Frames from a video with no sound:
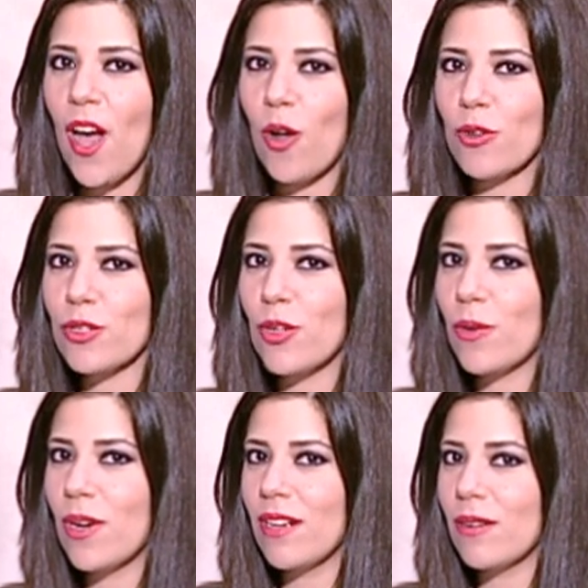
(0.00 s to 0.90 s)

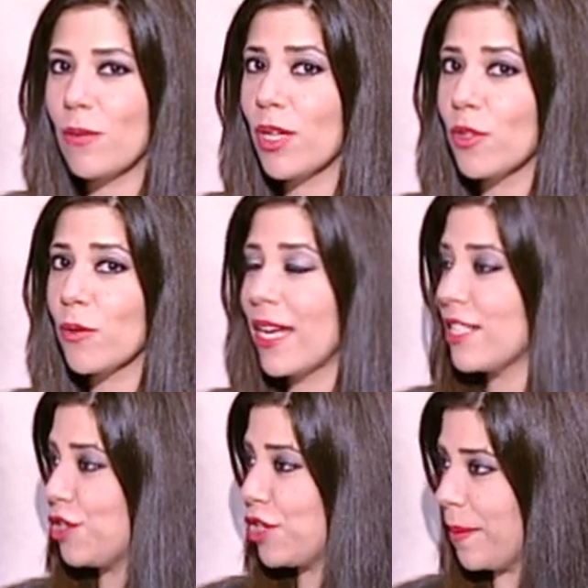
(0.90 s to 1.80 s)
also uh, well known
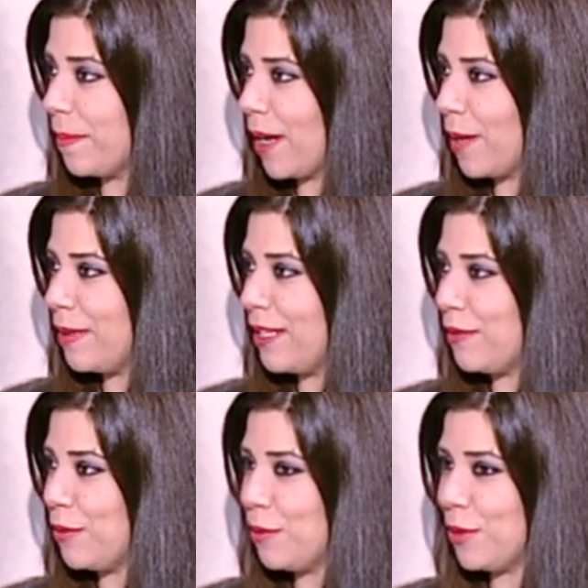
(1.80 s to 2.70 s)
as GEM. I
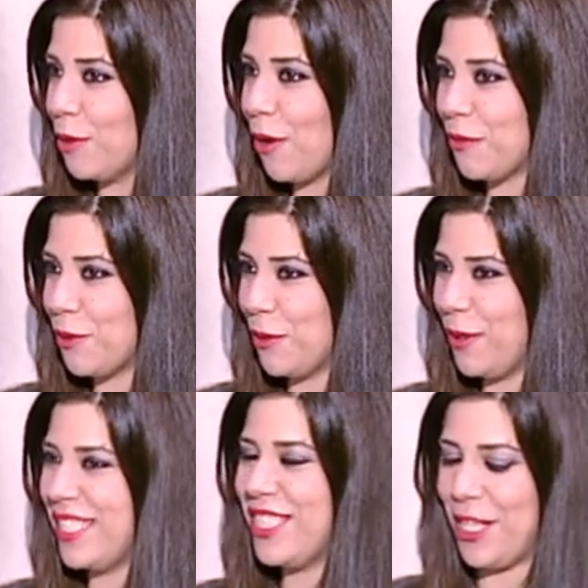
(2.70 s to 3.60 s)
believe yes. you, you often
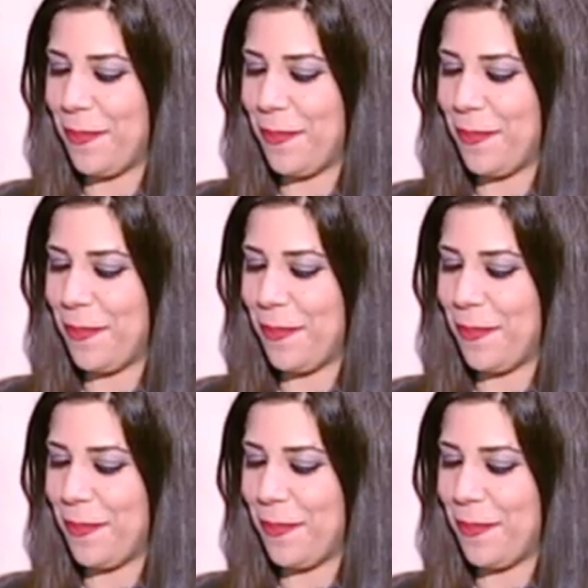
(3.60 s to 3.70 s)
call it GEM.